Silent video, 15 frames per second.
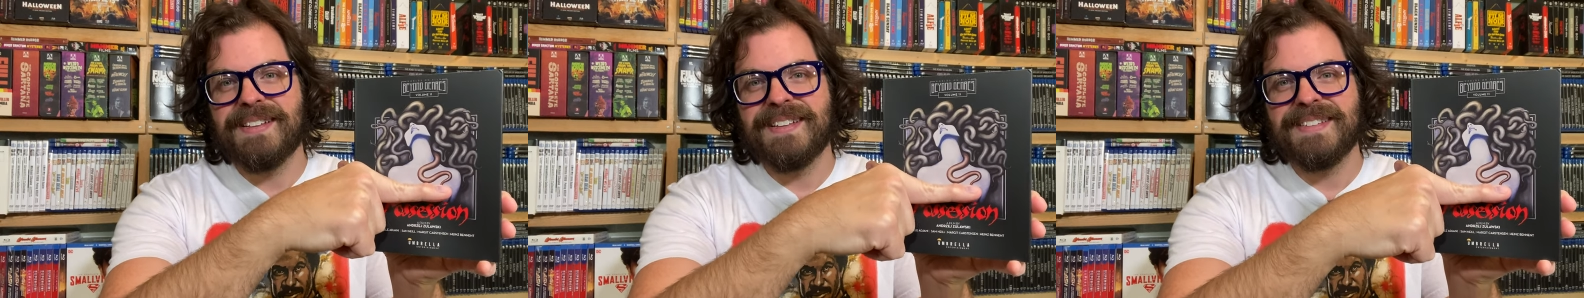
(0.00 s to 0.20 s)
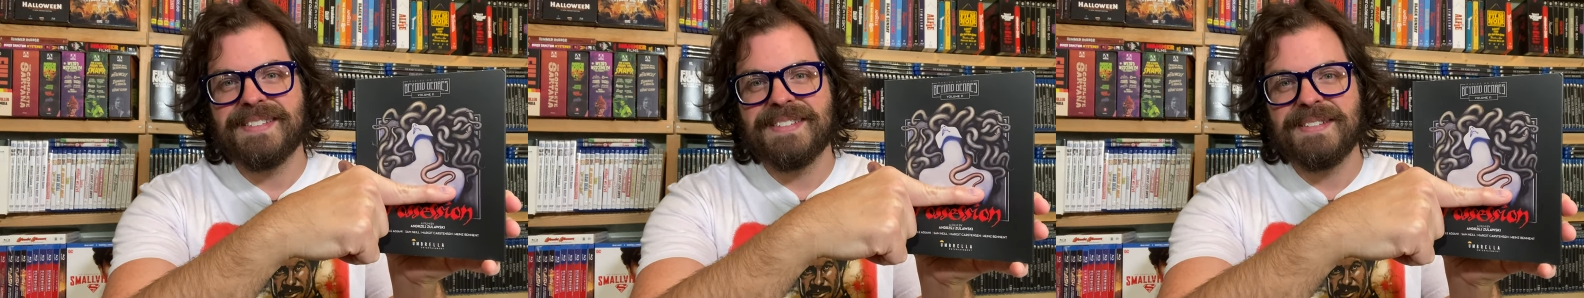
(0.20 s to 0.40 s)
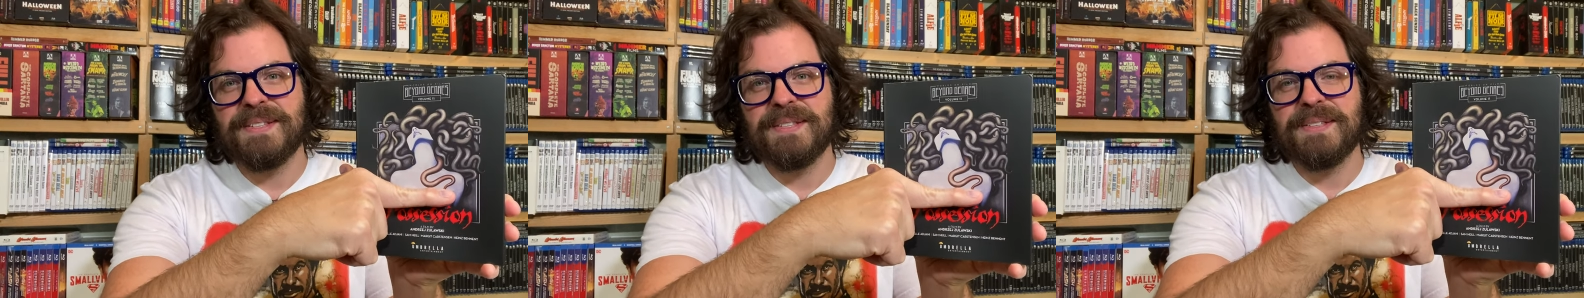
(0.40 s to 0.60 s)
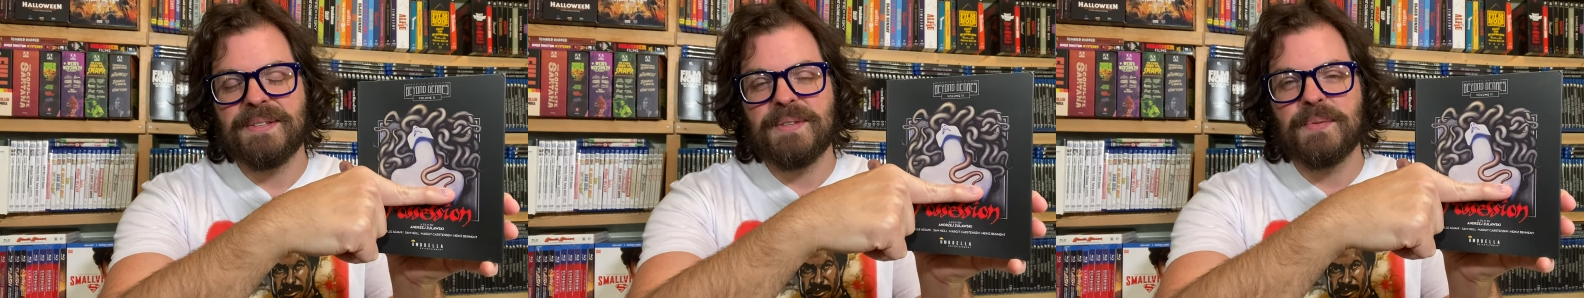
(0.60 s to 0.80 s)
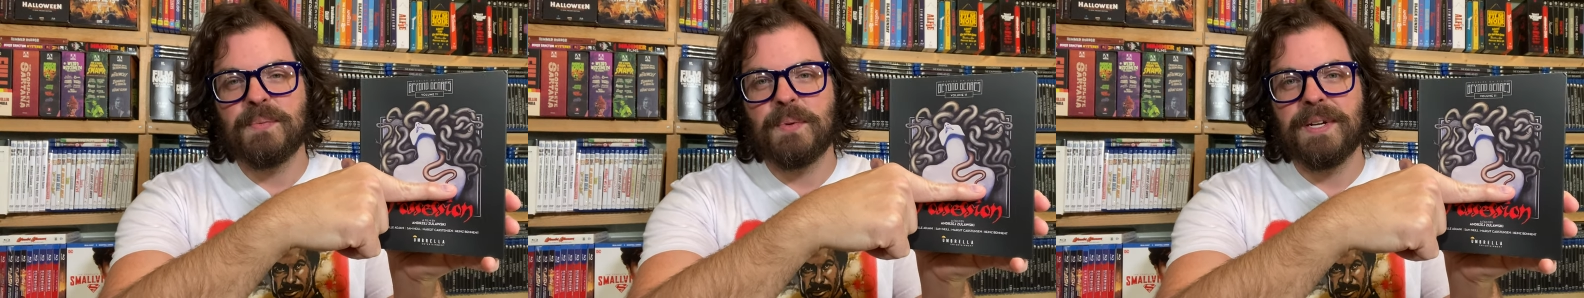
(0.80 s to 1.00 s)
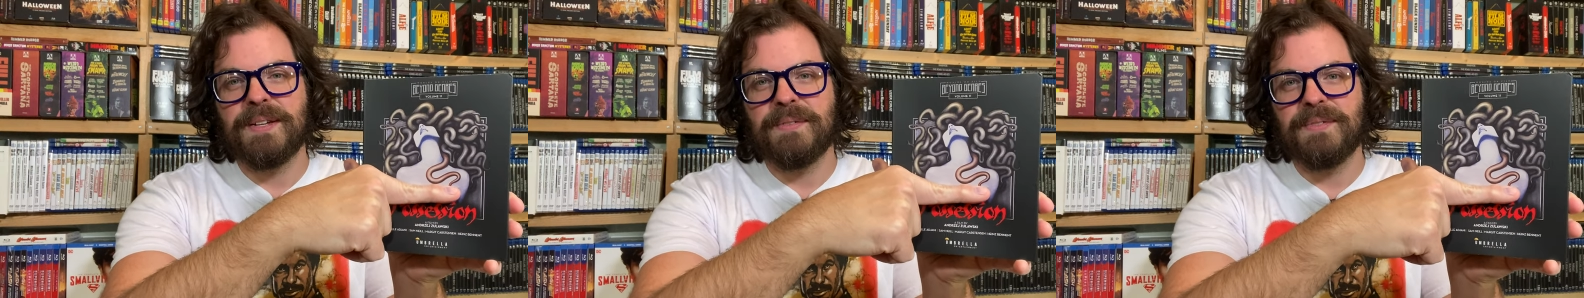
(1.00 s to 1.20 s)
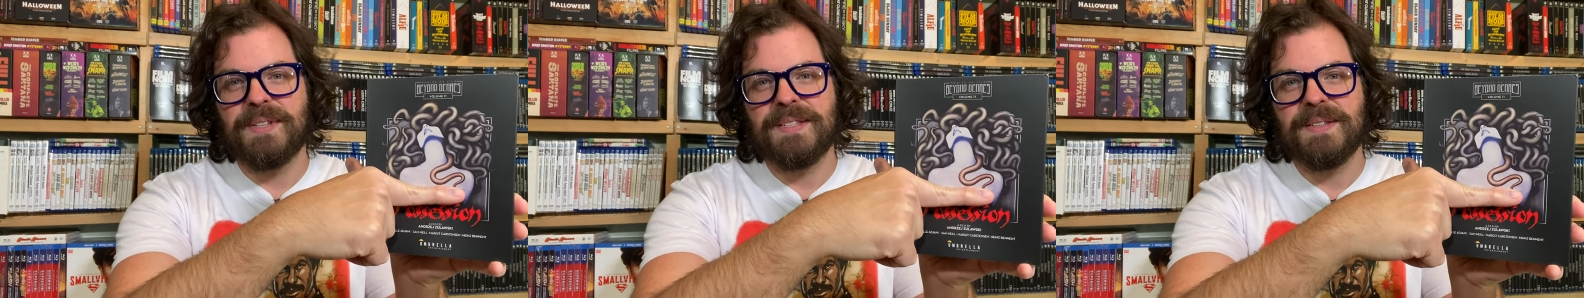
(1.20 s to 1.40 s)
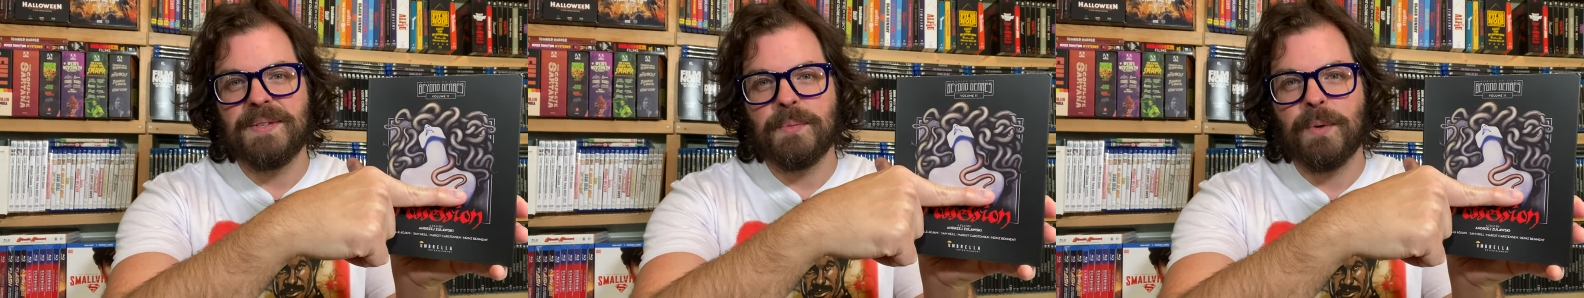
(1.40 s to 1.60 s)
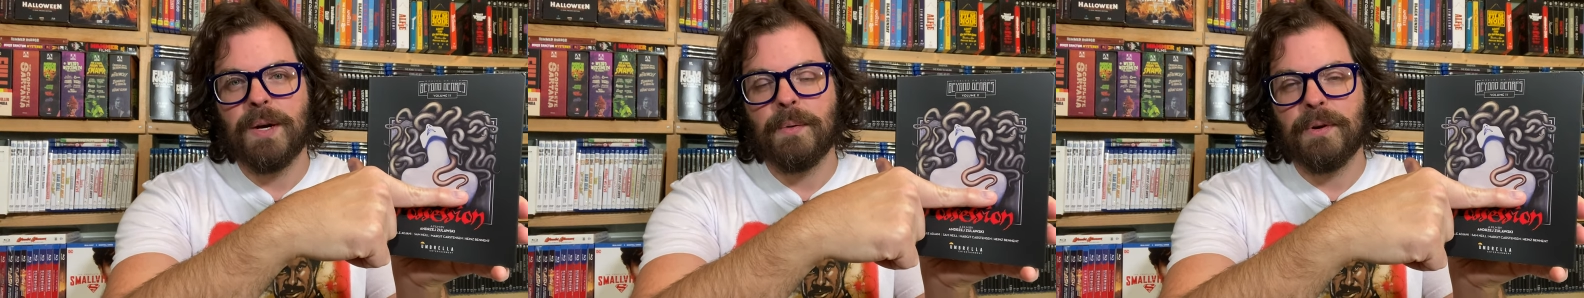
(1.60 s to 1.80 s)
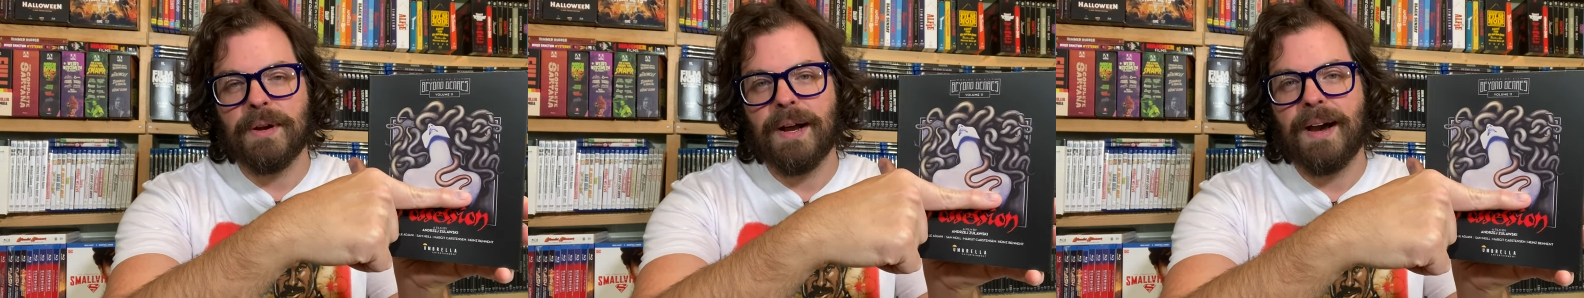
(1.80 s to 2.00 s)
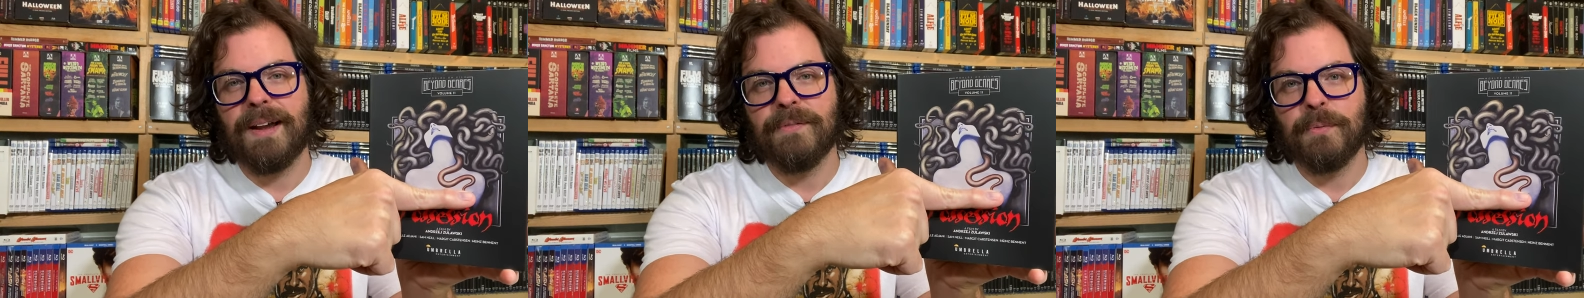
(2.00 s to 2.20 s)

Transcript: This is this is like this is where we're at